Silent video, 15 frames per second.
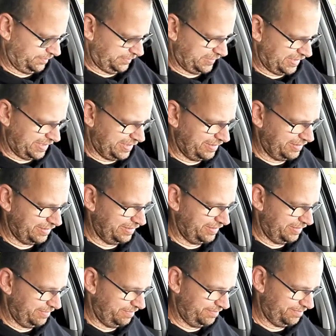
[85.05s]
and
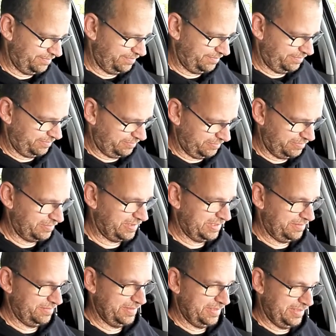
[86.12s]

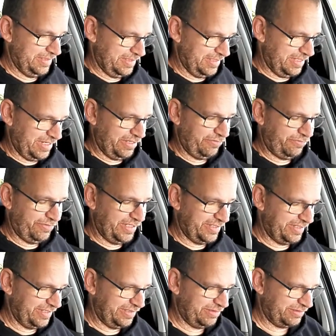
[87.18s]
well, I figured
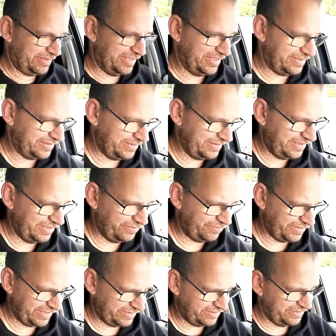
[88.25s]
out that if
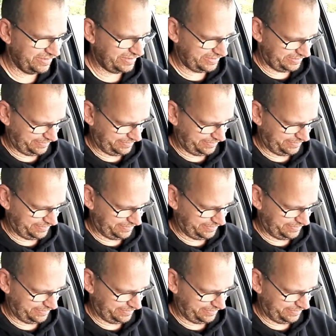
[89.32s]
I cut